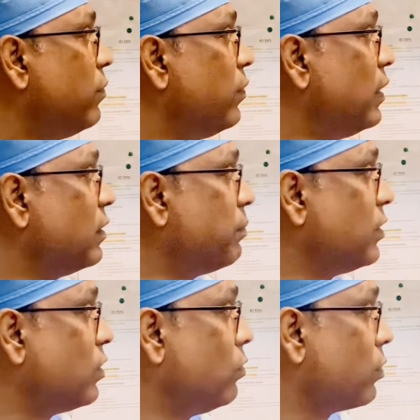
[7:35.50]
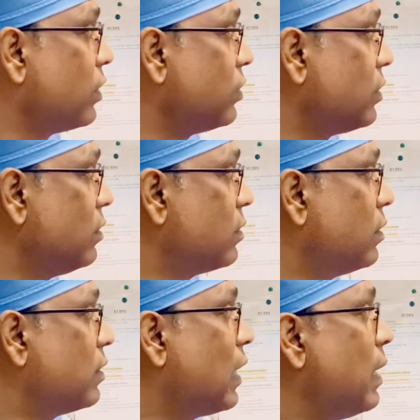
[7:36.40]
where the patient locations,
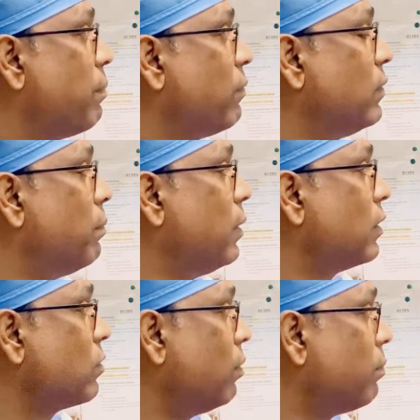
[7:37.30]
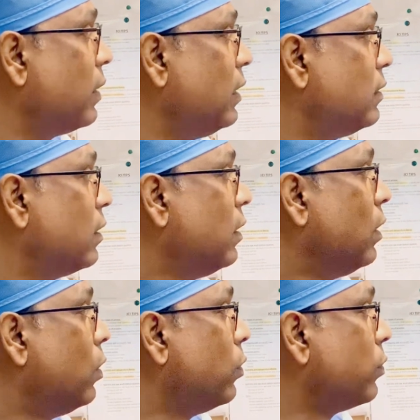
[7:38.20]
type of the blood component
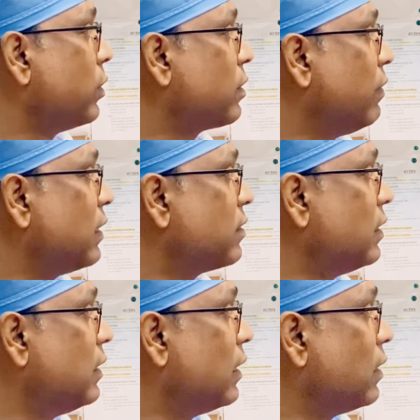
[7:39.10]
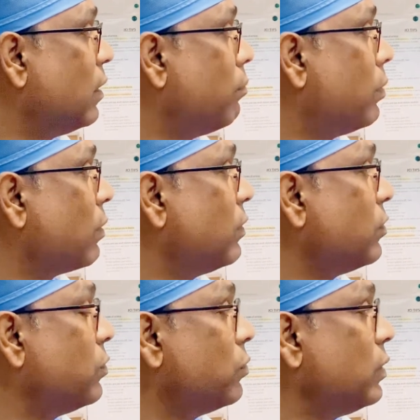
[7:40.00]
requested and the number of the
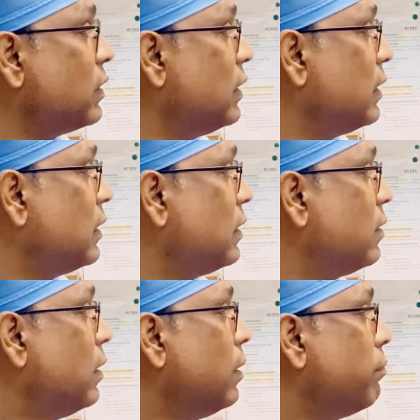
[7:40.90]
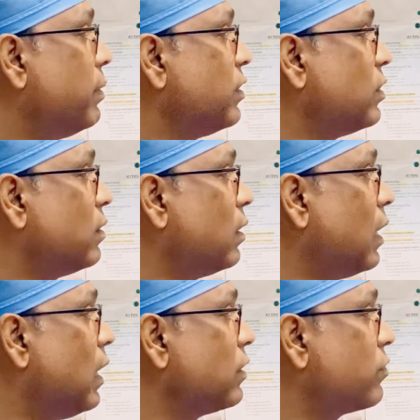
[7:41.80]
unit needed, patient
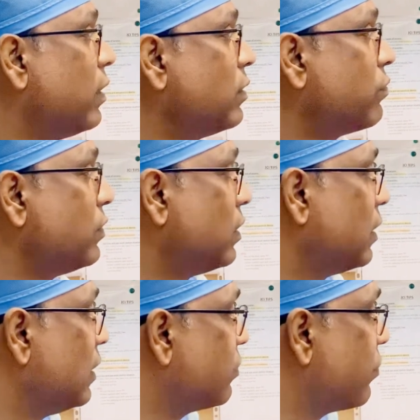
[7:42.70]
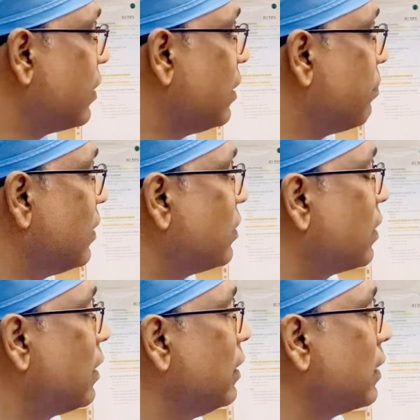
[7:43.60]
last transfusion history,
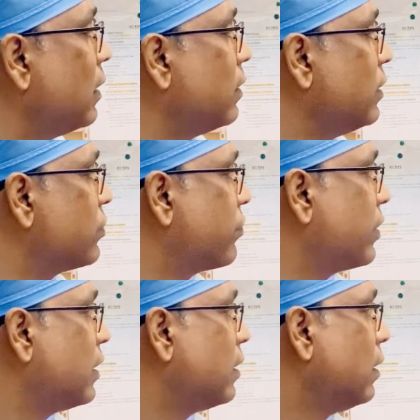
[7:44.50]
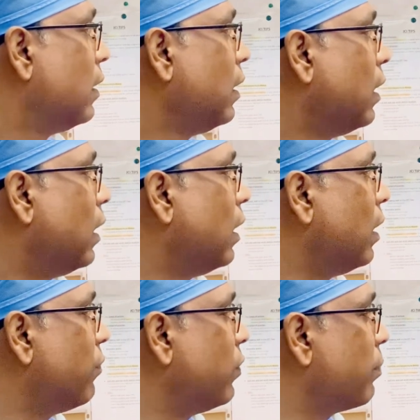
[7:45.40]
patient clinical history.
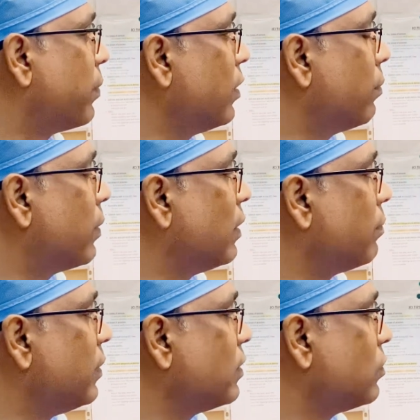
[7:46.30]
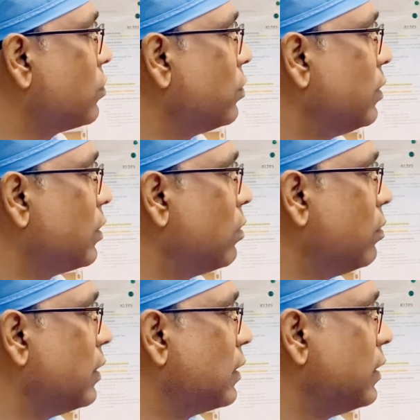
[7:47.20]
For pre-operative patient should
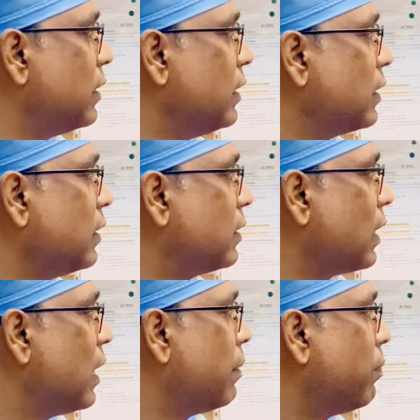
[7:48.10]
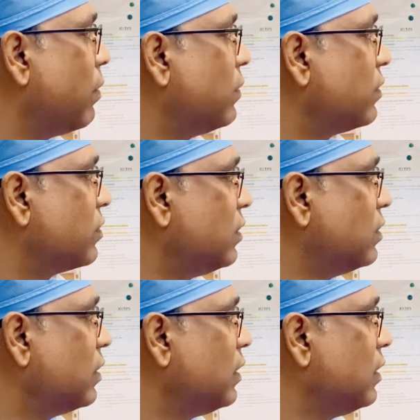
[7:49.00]
including the date and type of the
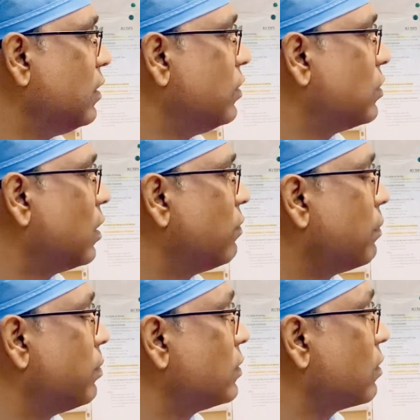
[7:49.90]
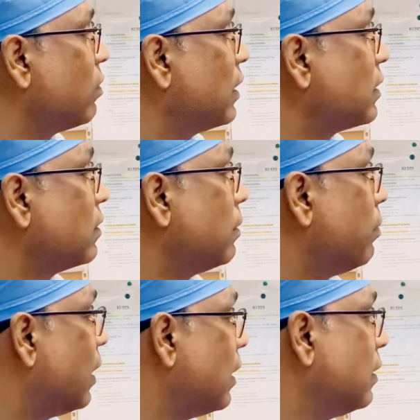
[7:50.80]
surgery, initial of the person collecting the
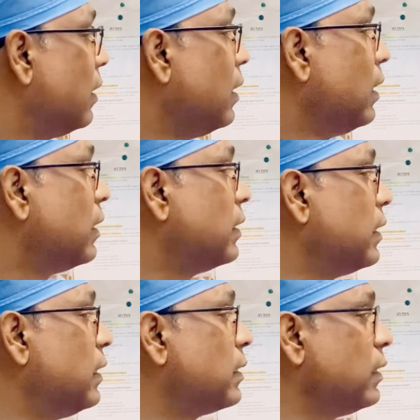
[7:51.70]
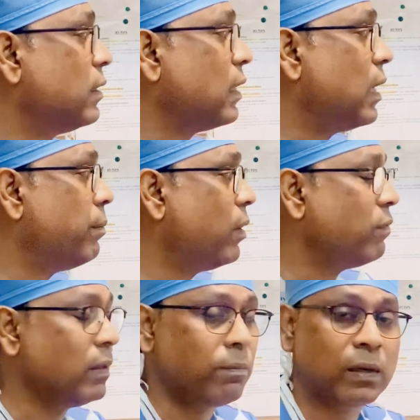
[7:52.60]
blood, date and time
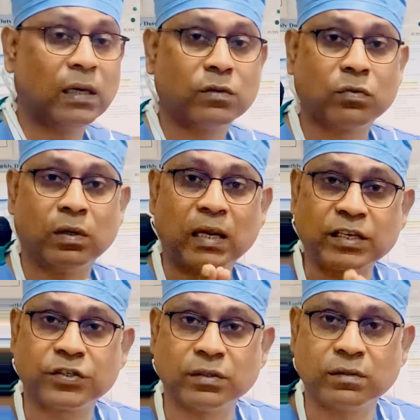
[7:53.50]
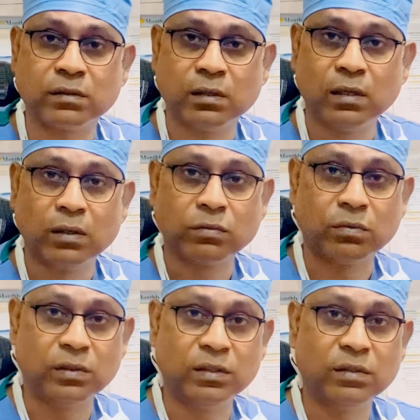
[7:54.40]
of the blood collections. So
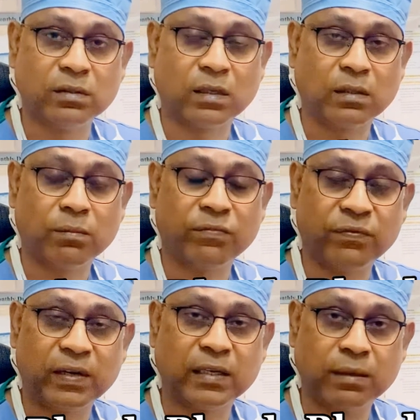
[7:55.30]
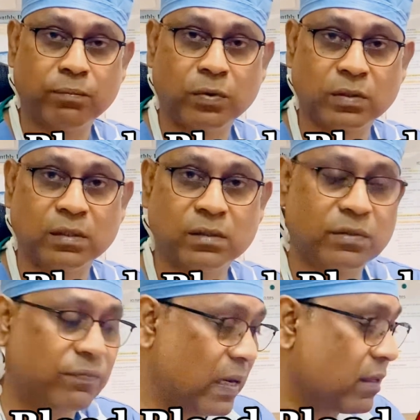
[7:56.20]
these are the very important
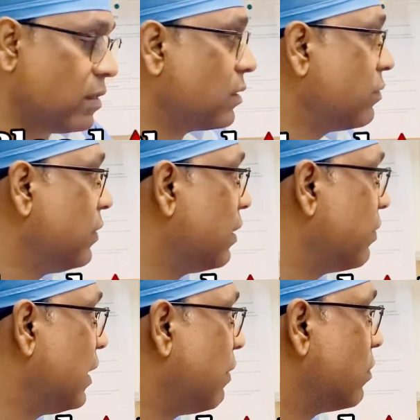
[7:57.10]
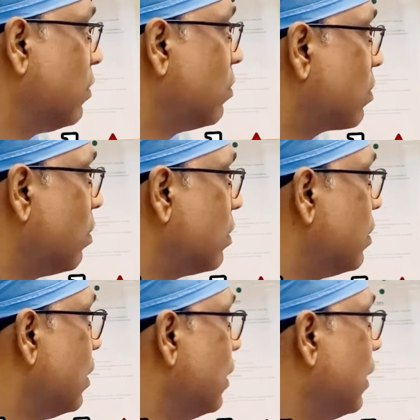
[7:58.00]
factors where we have to look
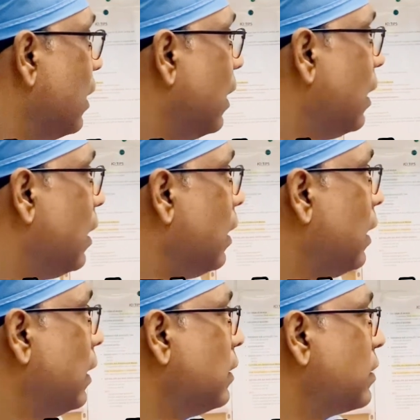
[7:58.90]
at. And the